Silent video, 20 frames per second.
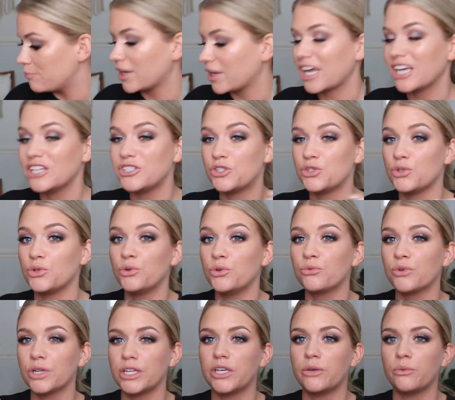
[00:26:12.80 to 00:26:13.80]
But I
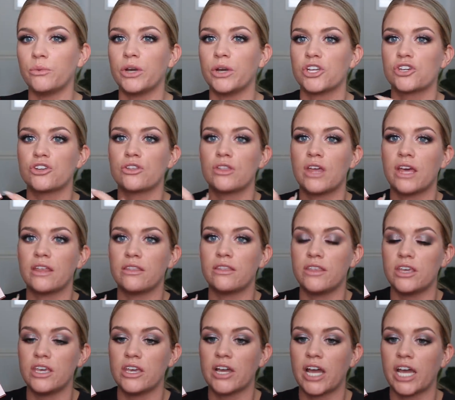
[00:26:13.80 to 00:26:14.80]
do really wish that
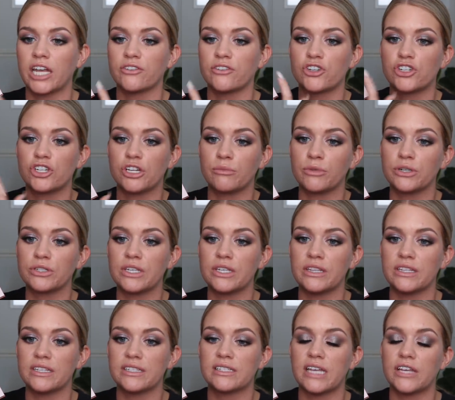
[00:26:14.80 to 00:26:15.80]
the kind of shimmers
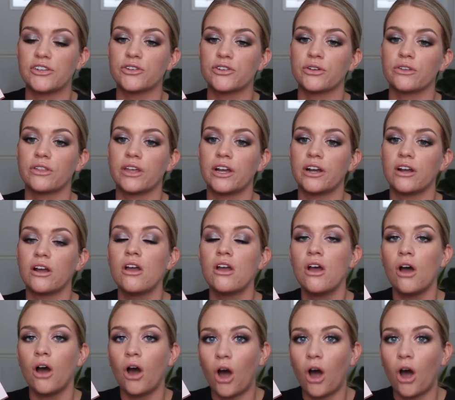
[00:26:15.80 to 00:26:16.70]
in the center there